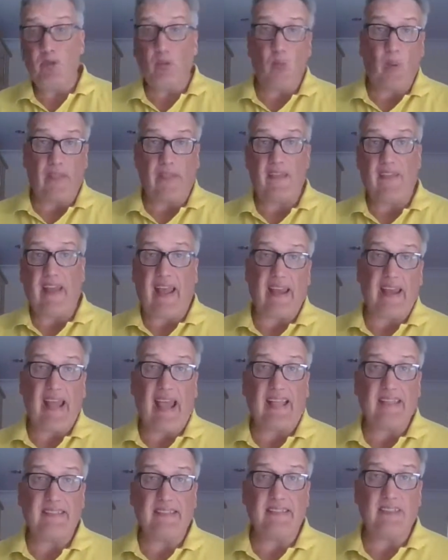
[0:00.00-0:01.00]
Whether that
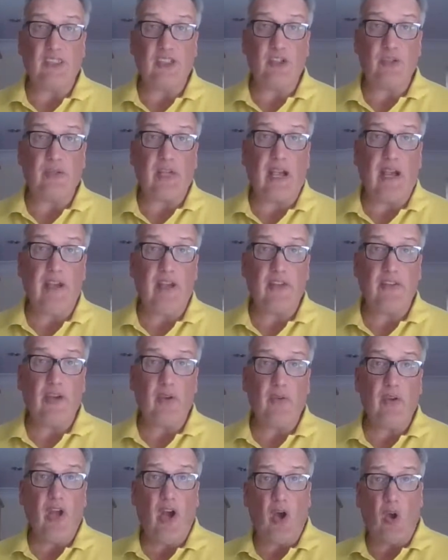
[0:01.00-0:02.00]
lands in the UK, I
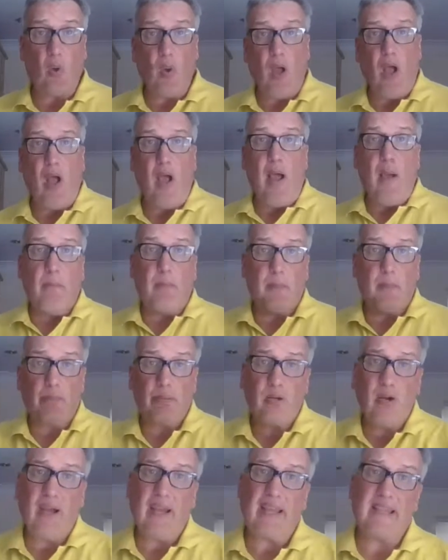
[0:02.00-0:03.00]
don't know. But
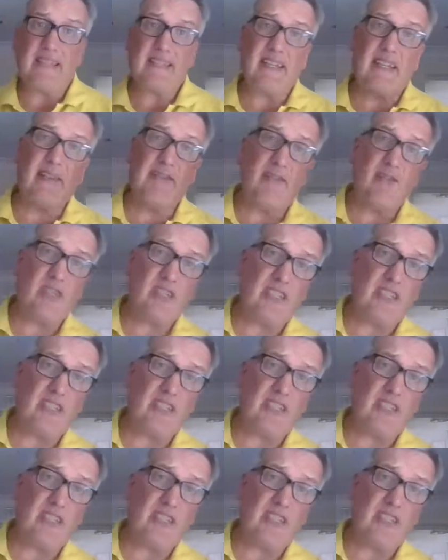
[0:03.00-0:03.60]
praise, and if you